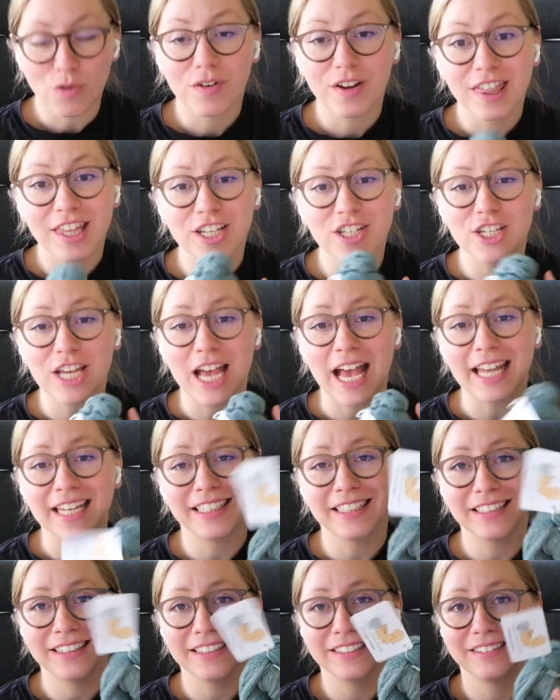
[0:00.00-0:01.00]
over the
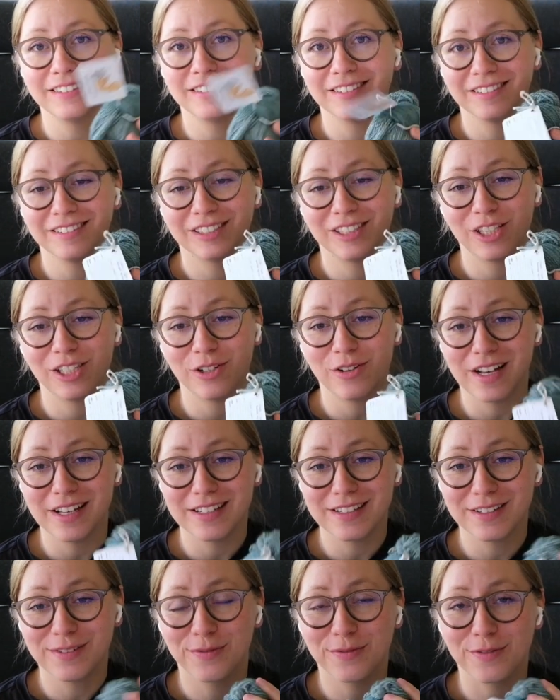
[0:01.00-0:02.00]
channel to
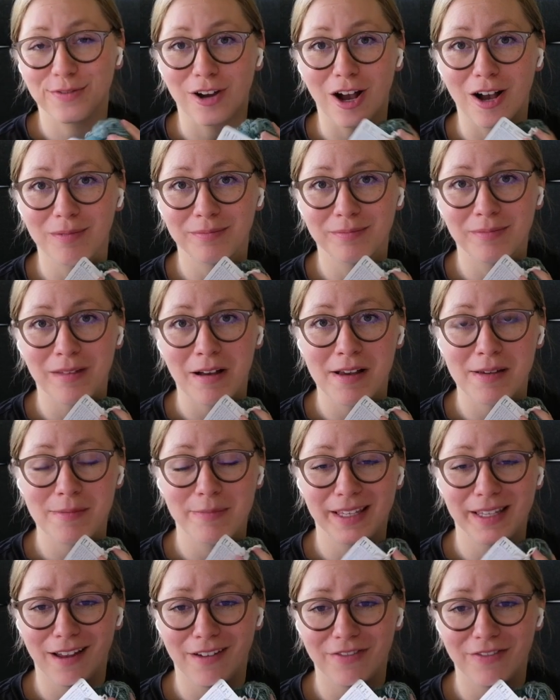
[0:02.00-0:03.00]
us from
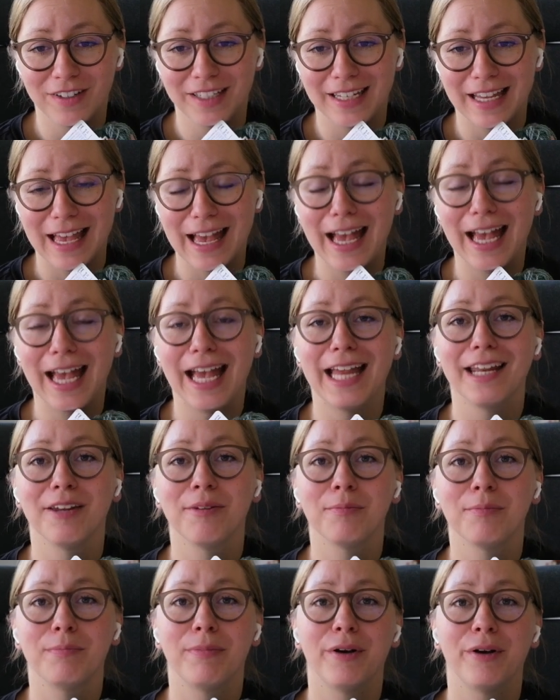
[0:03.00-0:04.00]
my beloved
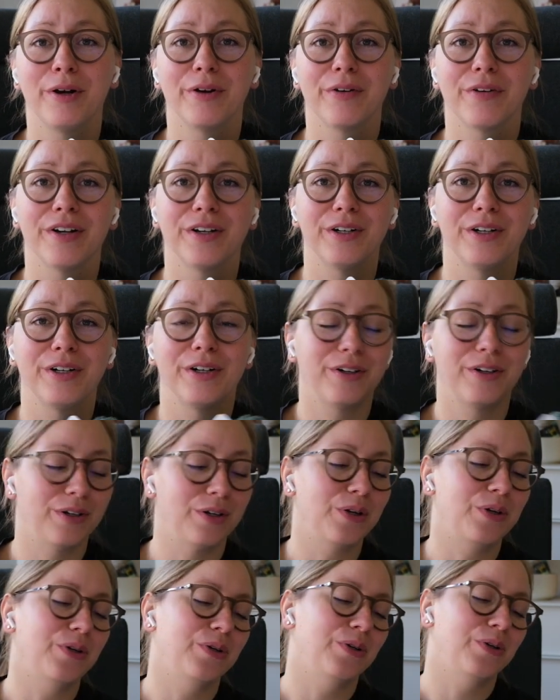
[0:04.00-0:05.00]

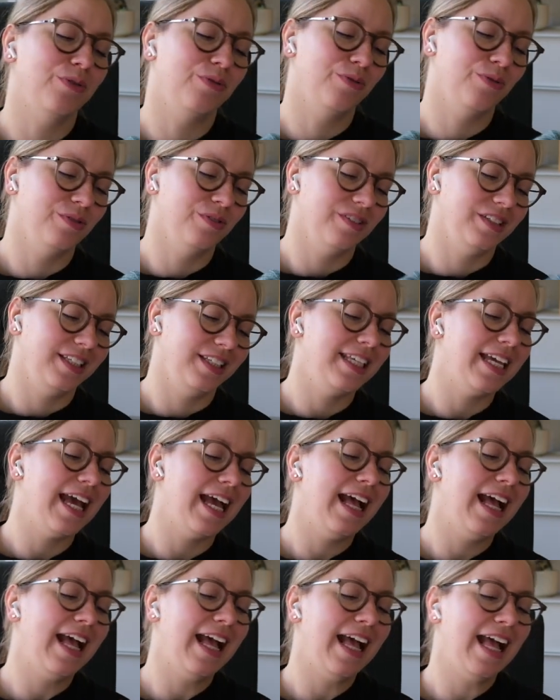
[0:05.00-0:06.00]
Edinburgh.
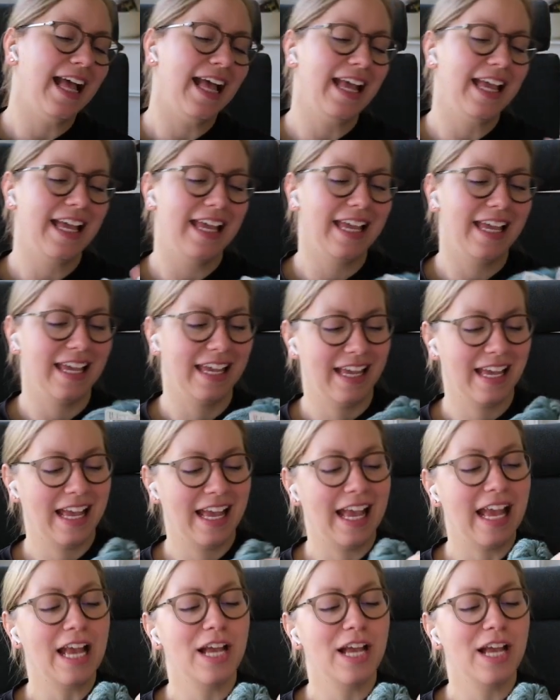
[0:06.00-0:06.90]
Yay!